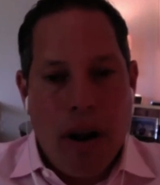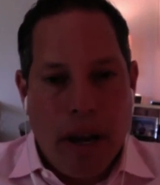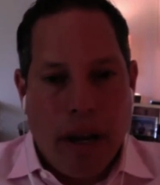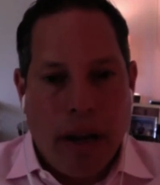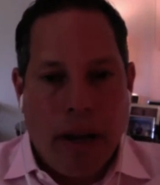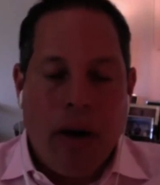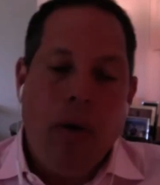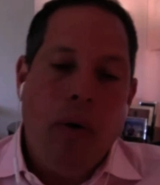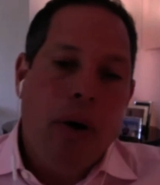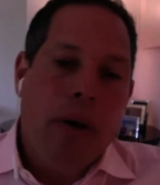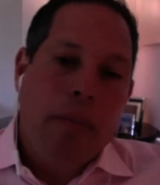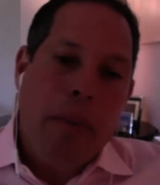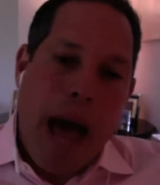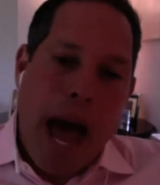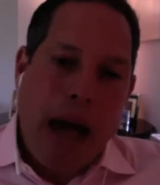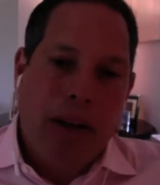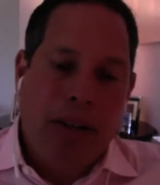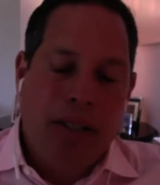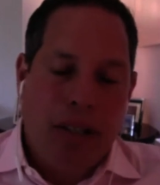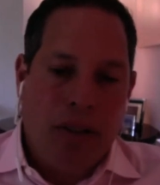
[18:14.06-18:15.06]
going
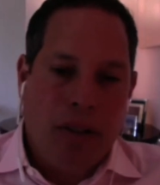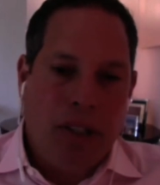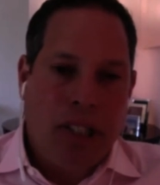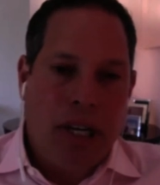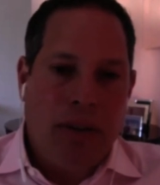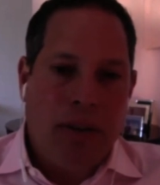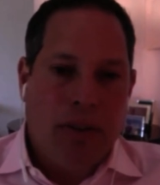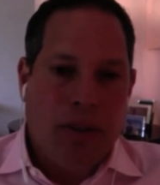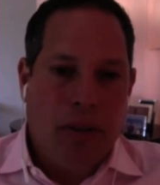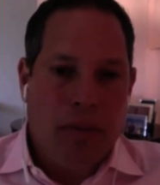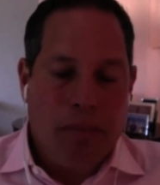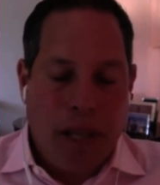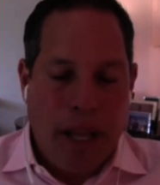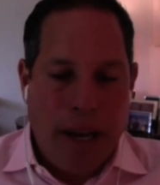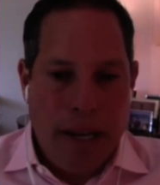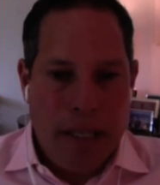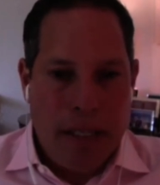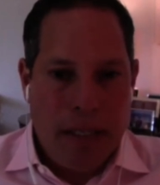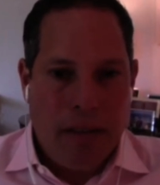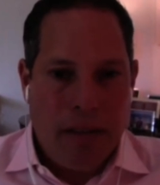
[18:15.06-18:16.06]
back to shelter in
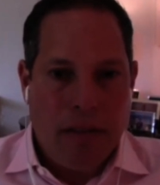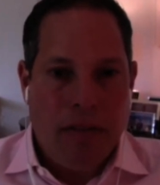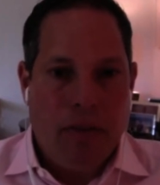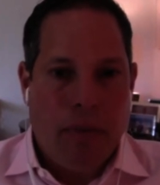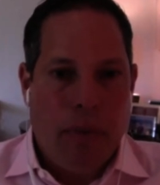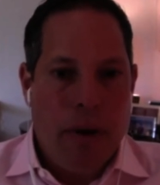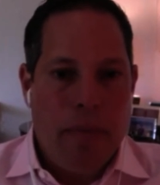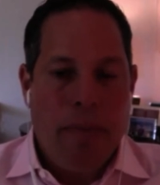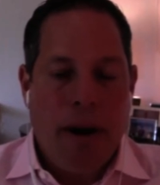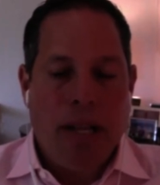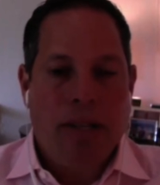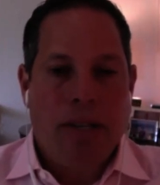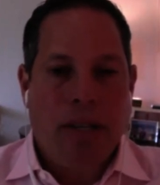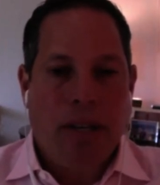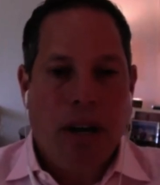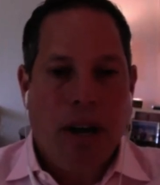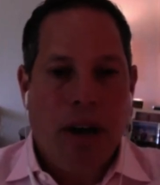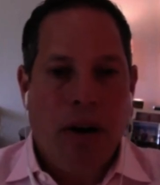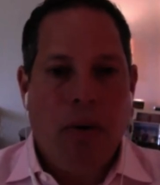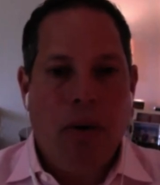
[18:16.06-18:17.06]
place 3 months
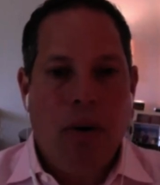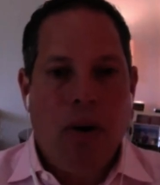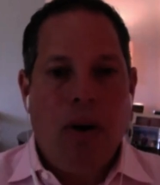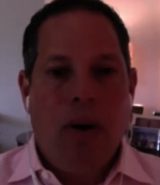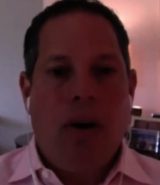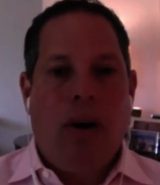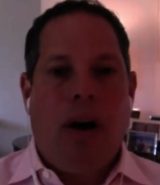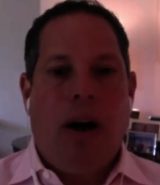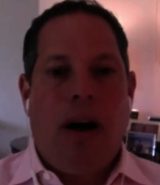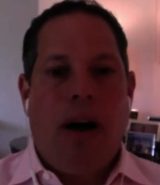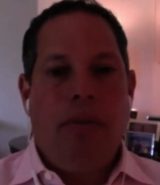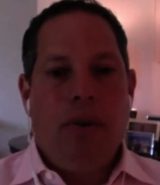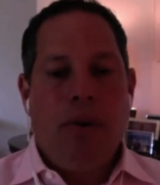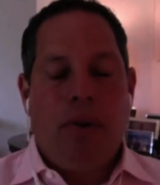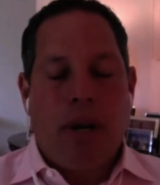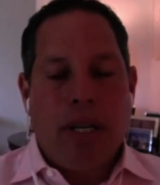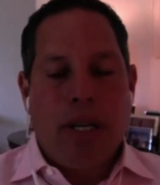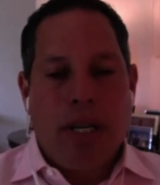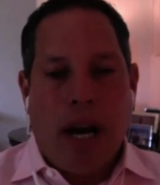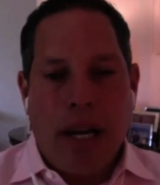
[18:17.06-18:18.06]
ago? You
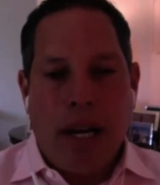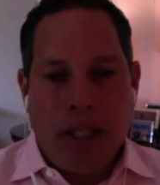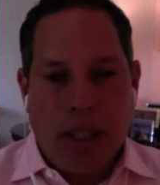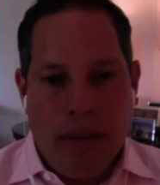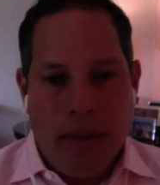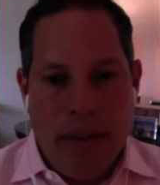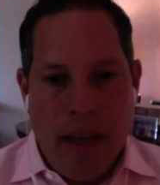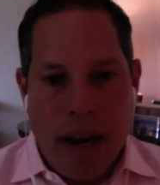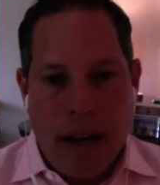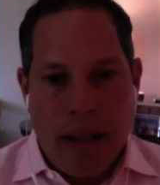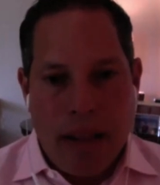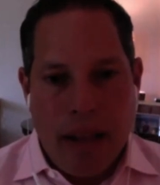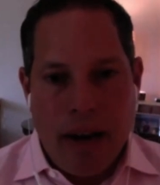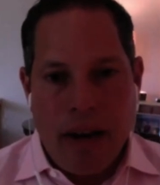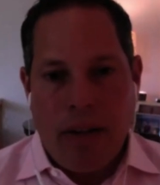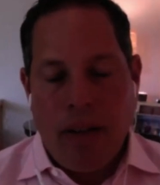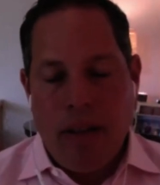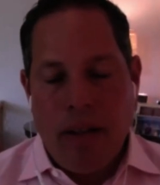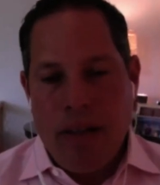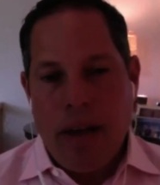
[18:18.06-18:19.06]
can touch on that a
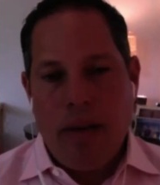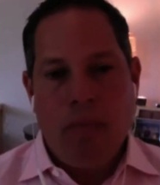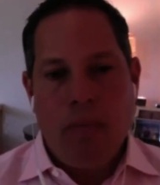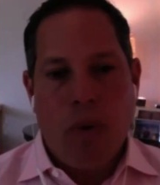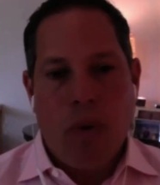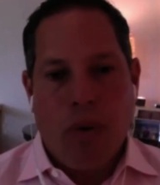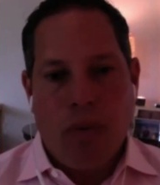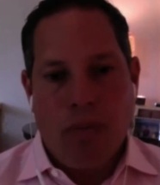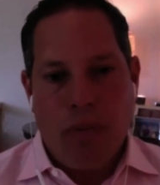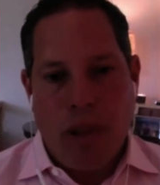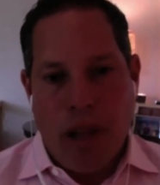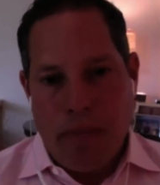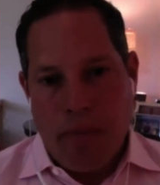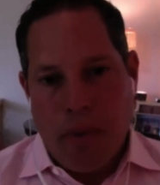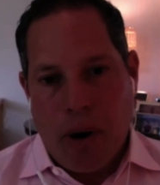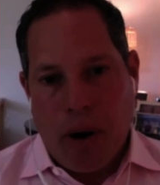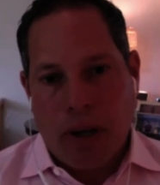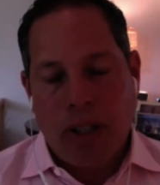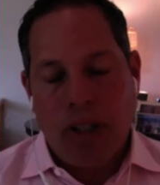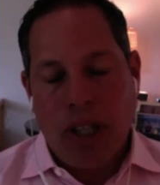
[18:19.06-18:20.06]
little, and then we'll let
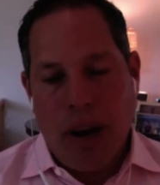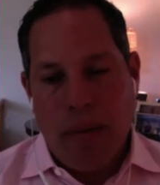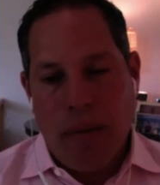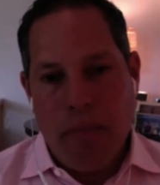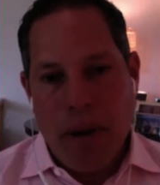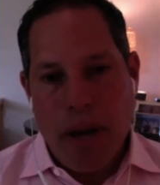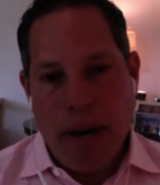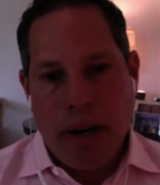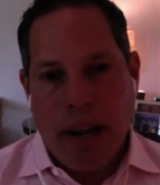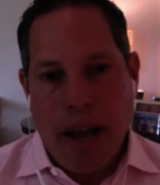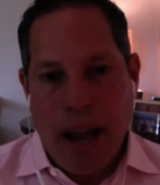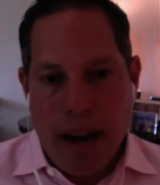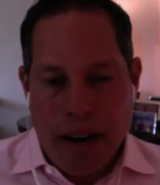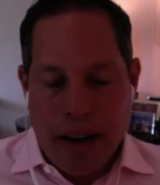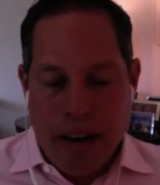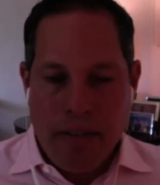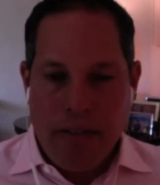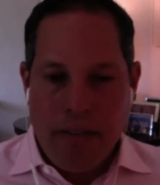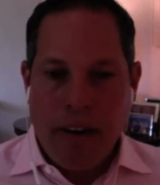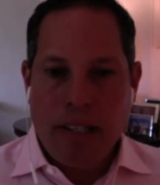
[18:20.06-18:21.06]
Mark jump in and kind of
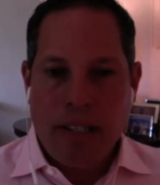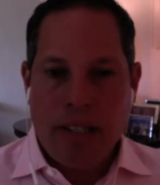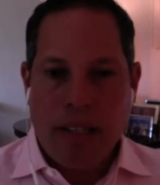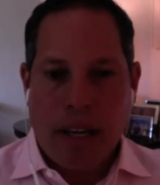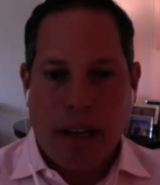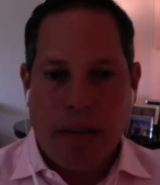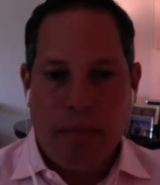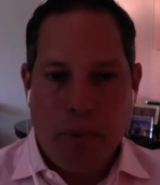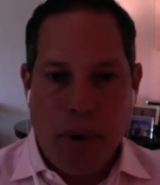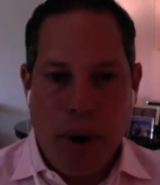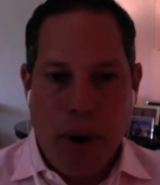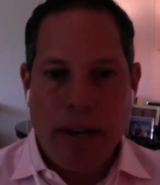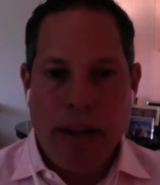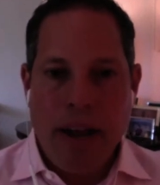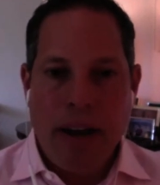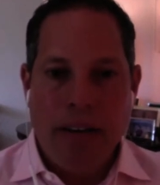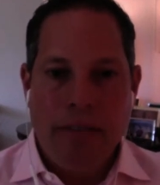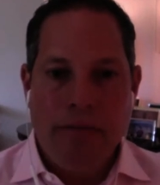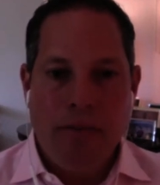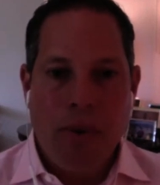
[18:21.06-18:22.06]
give us the
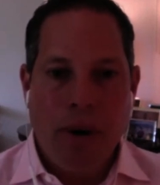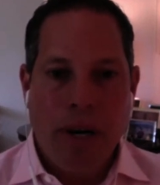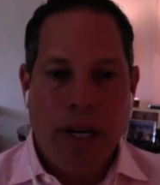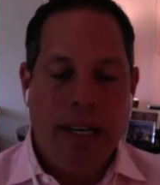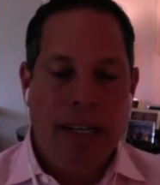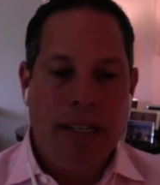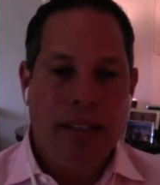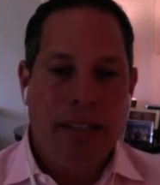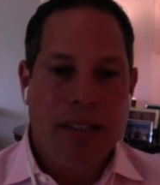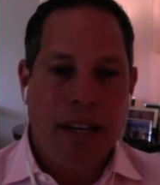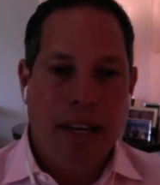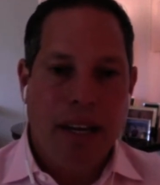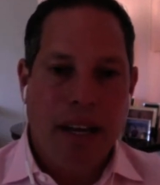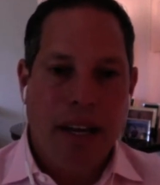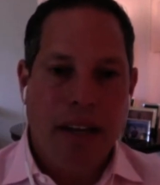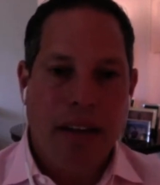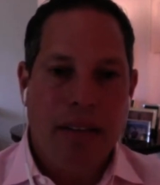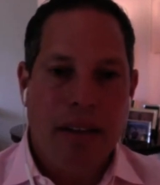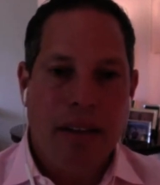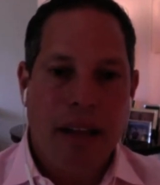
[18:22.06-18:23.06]
breakdown of what he's
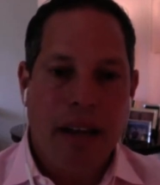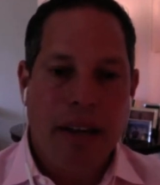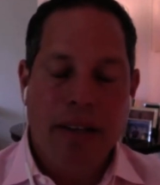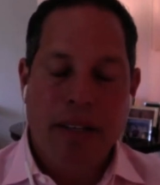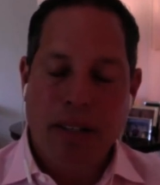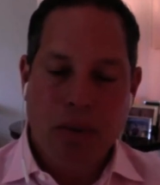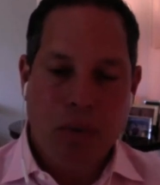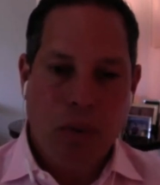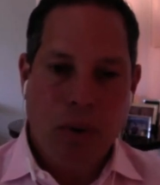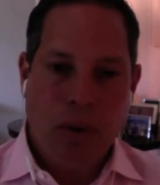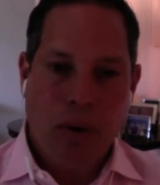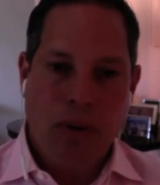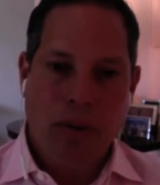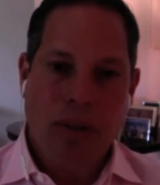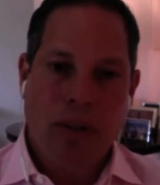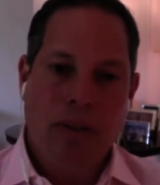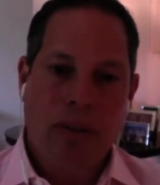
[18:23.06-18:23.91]
seeing in the lending world.